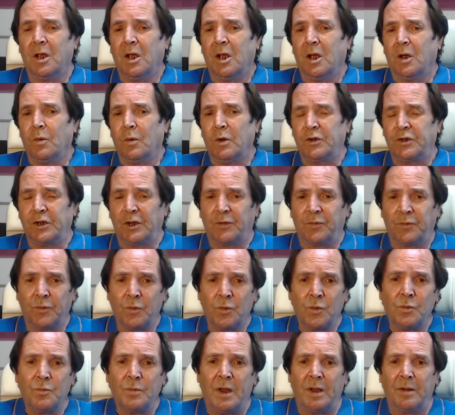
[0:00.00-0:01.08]
which has
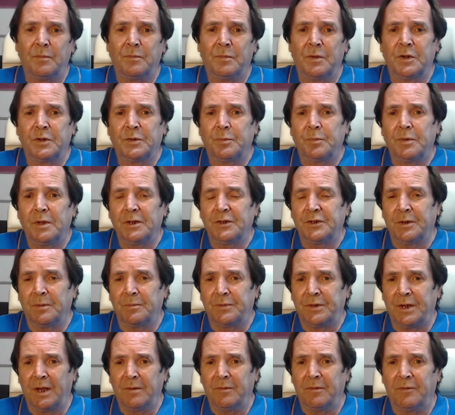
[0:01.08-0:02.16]
full members plus
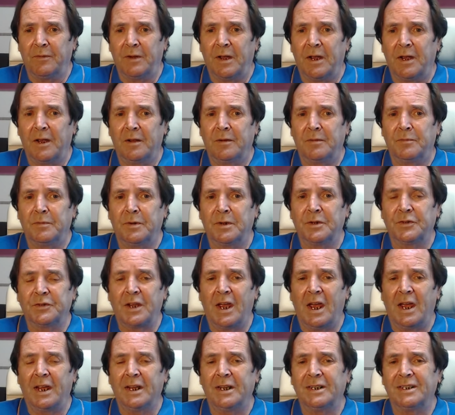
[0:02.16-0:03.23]
observers
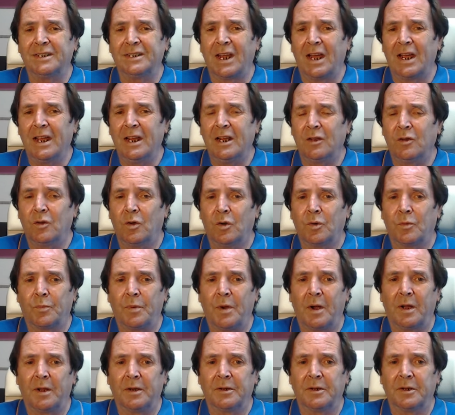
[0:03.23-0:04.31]
and dialogue
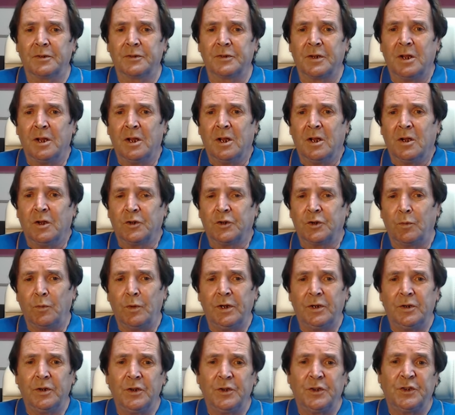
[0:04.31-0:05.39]
partners. So
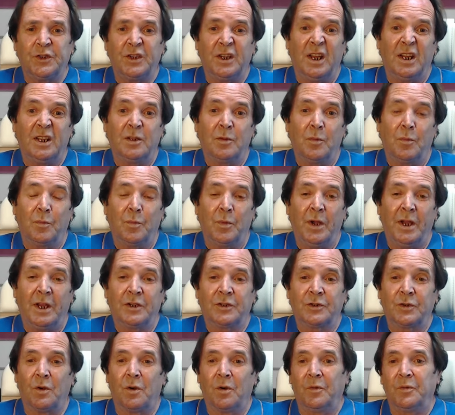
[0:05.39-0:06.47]
we could see in the
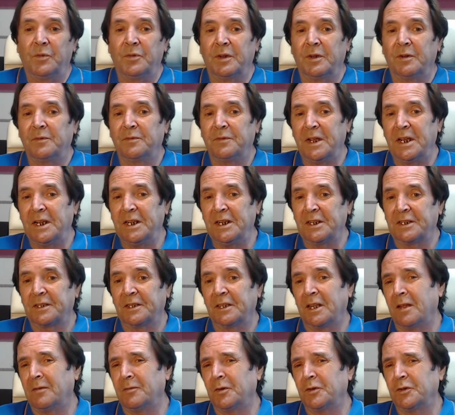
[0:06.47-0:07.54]
BRICS offering various
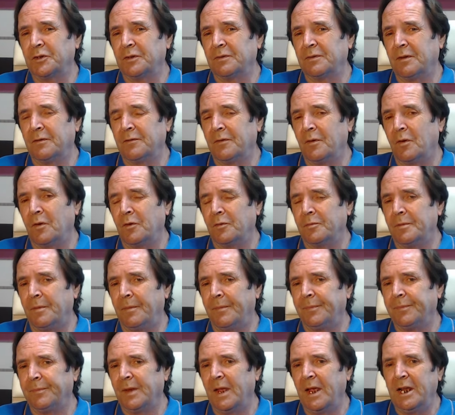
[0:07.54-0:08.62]
levels of
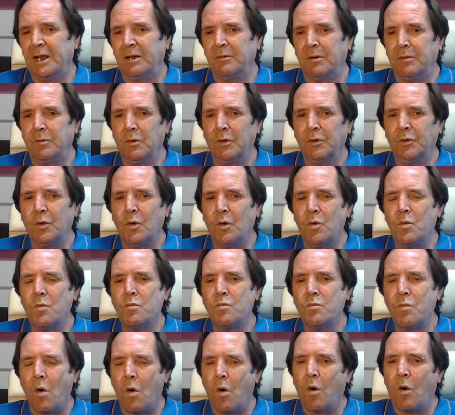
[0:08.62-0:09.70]
involvement. Anyway, we'll know
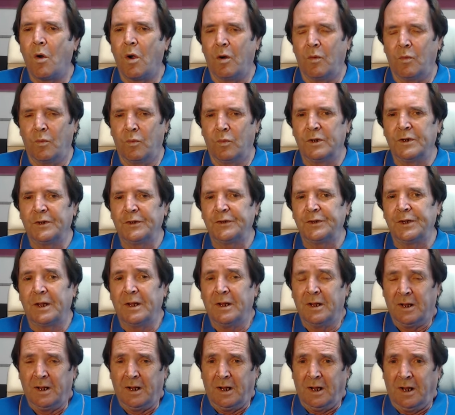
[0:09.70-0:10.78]
more once the
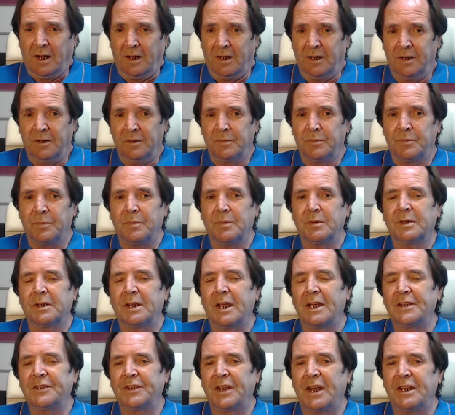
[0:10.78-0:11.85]

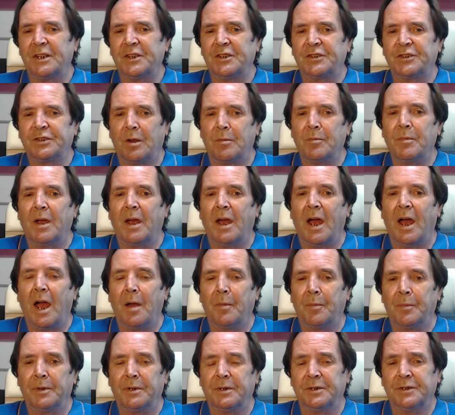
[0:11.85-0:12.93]
Kazan summit
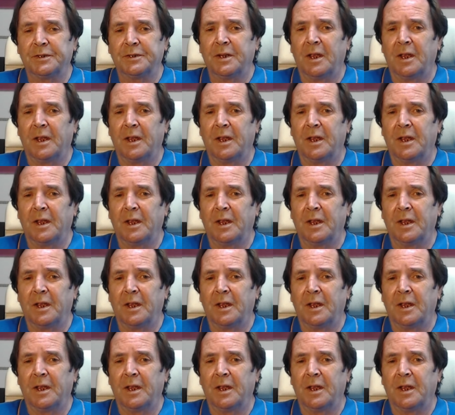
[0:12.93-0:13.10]
happens,